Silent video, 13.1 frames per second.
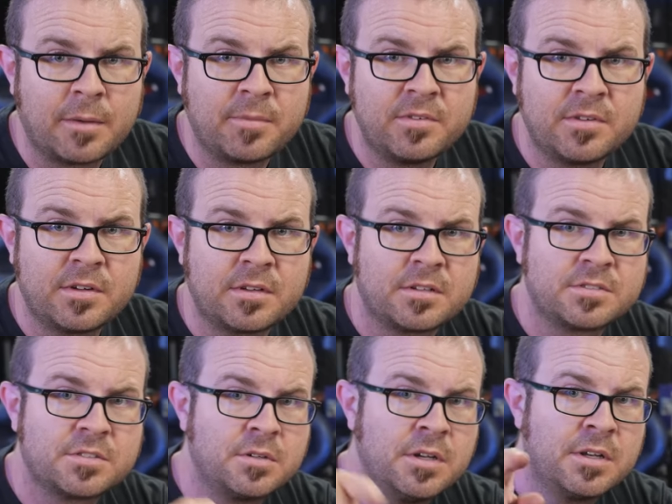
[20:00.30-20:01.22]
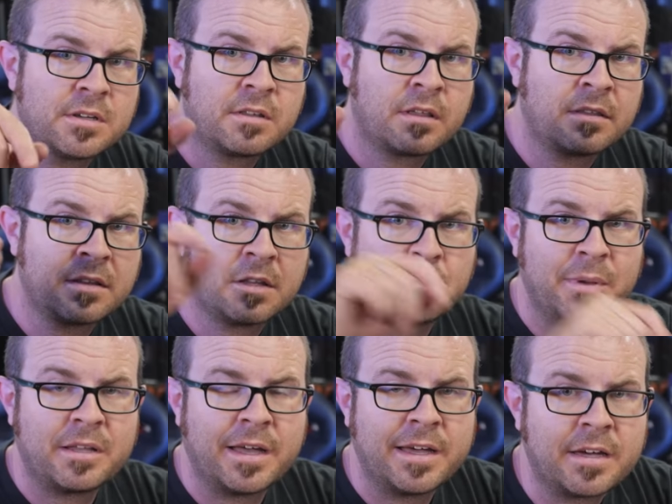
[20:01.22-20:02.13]
happens. You can also click the little
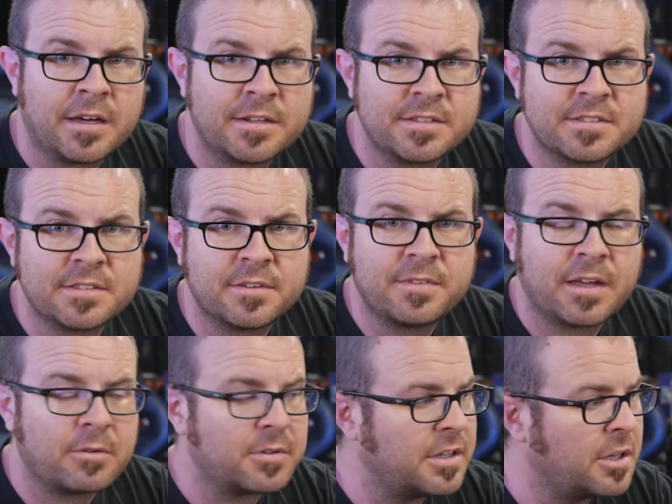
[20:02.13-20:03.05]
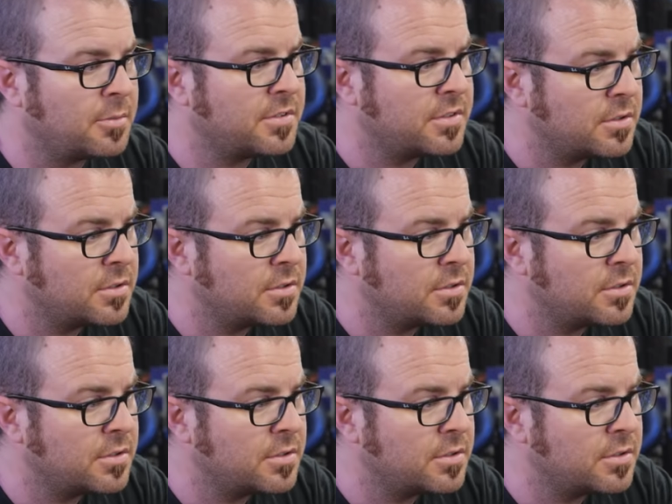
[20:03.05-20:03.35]
bell icon and stuff. That really helps